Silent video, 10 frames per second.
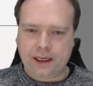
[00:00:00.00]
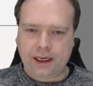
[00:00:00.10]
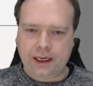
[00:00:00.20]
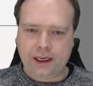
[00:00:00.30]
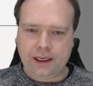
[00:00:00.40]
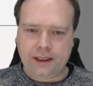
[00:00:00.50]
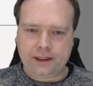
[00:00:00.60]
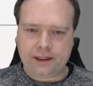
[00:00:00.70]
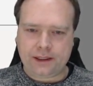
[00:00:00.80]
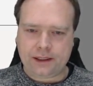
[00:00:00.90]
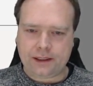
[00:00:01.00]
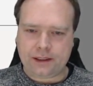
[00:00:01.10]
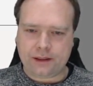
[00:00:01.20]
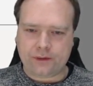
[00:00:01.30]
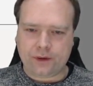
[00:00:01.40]
And
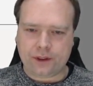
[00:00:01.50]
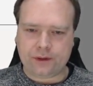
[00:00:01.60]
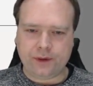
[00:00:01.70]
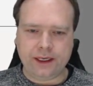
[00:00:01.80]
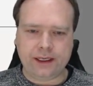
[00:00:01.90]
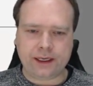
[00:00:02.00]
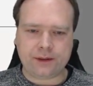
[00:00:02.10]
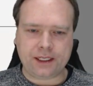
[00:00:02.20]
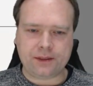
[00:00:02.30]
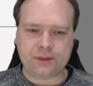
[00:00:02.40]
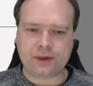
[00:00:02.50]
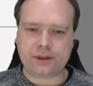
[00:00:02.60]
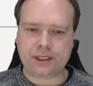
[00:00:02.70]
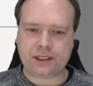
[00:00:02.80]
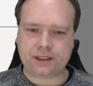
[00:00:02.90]
of course we need the annotation
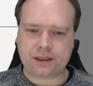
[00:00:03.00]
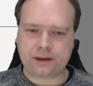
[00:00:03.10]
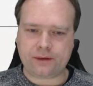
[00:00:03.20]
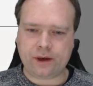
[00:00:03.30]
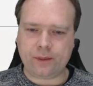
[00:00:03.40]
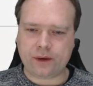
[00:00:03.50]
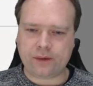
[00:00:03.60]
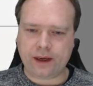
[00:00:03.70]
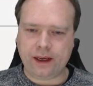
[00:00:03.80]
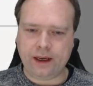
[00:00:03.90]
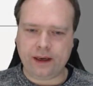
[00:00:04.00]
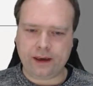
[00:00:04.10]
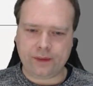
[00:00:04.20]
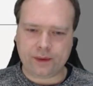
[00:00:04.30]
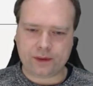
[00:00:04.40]
process Lombok right here,
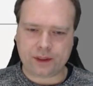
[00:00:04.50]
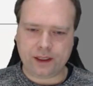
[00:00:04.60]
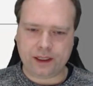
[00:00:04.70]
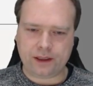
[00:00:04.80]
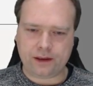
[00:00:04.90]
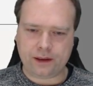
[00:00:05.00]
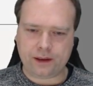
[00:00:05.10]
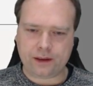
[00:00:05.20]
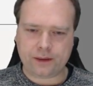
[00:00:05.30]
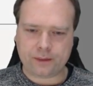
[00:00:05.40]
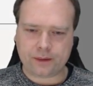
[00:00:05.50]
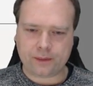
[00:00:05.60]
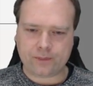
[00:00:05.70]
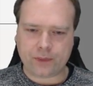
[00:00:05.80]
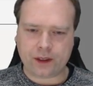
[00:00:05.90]
and we also need the
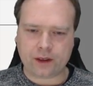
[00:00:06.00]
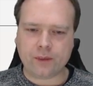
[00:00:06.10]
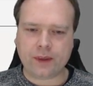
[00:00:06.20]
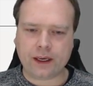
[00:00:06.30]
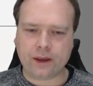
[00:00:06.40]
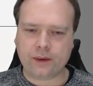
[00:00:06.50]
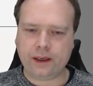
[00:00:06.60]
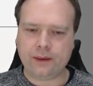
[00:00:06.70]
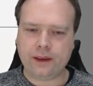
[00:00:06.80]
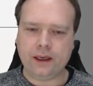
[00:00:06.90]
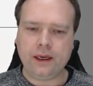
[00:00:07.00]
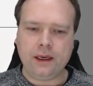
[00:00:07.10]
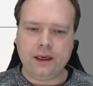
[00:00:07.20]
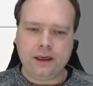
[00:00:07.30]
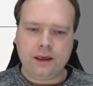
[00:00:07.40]
compile only
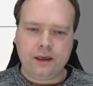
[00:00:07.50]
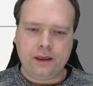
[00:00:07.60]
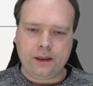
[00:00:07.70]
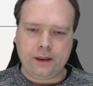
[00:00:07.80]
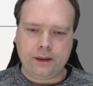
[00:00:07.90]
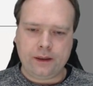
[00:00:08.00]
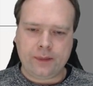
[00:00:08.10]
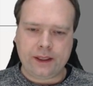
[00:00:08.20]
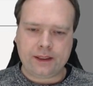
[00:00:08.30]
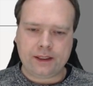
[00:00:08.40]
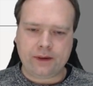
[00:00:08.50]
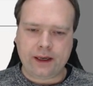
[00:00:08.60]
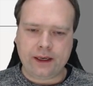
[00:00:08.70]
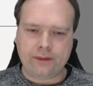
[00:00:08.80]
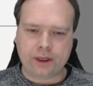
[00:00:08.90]
dependency
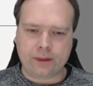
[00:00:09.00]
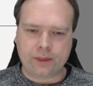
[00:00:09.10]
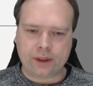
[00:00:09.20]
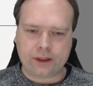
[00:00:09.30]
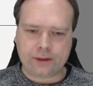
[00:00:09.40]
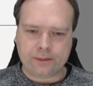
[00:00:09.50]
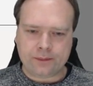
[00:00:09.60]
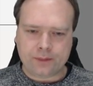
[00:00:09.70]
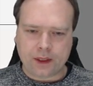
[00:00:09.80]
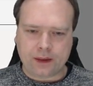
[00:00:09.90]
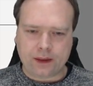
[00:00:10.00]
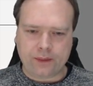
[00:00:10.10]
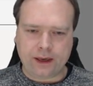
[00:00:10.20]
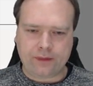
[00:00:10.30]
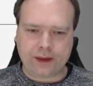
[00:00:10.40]
right here with Lombok. Then
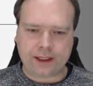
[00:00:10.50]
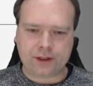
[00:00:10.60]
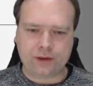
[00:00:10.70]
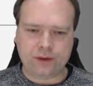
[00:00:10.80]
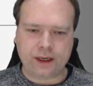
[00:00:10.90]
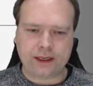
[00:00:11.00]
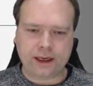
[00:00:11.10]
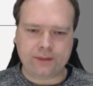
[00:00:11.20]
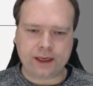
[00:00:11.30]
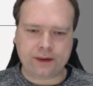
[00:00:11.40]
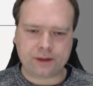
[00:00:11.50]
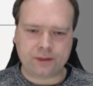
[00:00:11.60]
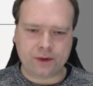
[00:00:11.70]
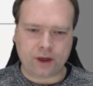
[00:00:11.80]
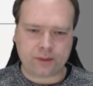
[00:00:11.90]
we have the H2 right there, and we have
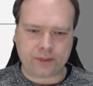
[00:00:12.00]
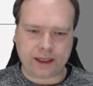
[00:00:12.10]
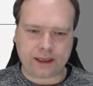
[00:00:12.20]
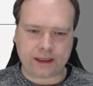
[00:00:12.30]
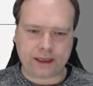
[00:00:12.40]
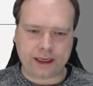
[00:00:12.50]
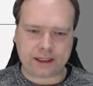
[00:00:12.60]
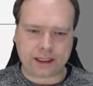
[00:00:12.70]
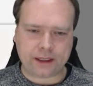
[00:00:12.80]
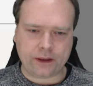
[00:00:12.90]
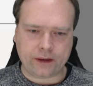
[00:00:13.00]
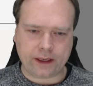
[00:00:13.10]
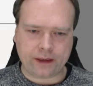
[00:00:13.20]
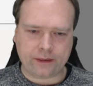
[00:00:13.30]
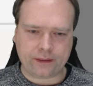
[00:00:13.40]
some logback classic
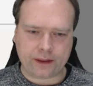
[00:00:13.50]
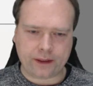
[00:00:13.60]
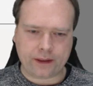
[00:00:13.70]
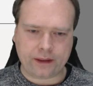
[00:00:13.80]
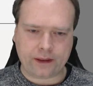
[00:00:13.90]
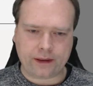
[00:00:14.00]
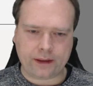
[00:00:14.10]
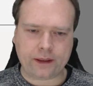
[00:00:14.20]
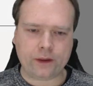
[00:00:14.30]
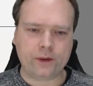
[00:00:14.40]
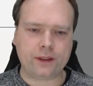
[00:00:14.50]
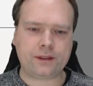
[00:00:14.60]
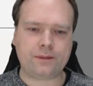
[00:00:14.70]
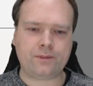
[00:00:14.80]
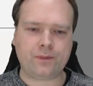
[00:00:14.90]
logging
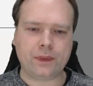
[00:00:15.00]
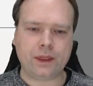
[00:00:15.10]
included.